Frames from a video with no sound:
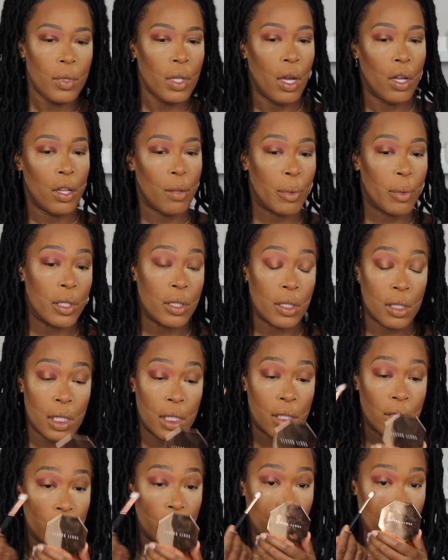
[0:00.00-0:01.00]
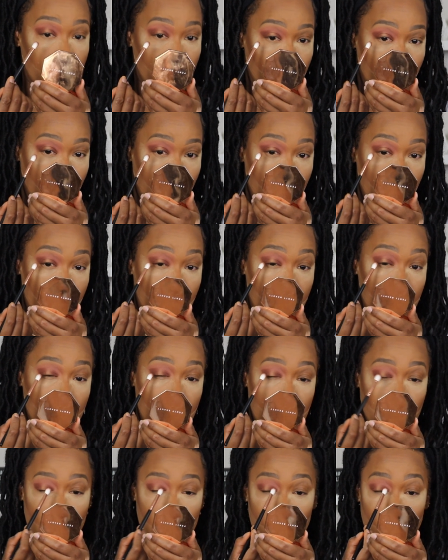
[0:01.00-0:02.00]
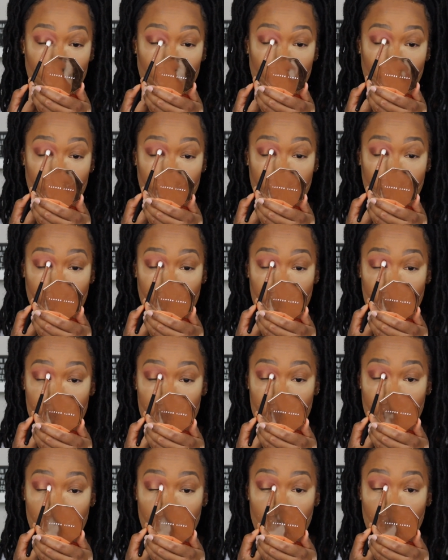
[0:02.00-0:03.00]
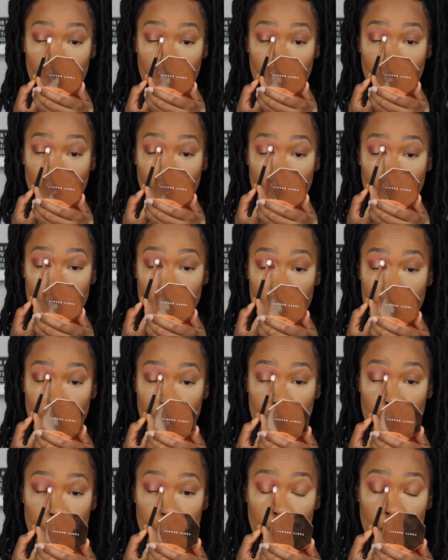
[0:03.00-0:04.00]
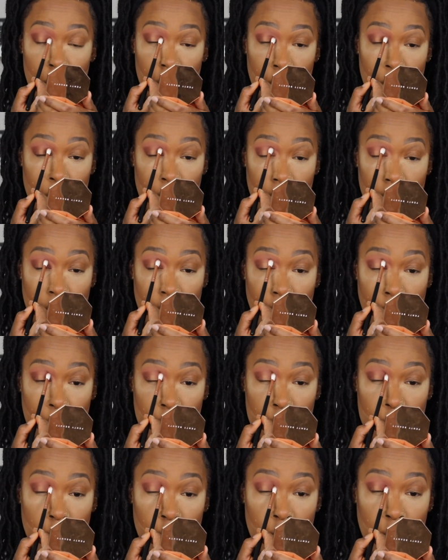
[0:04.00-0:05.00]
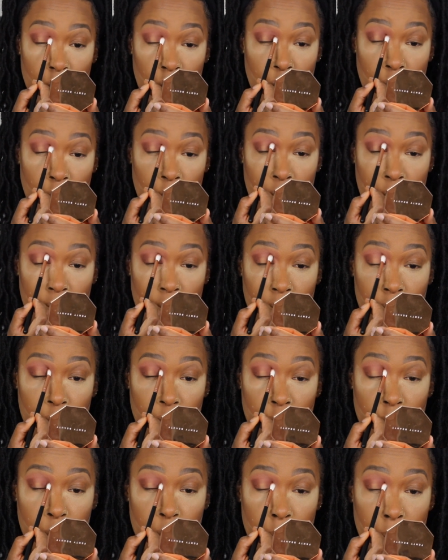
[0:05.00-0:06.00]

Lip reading: are the person that's doing it, right? This is on your face. I'm just going to make that inner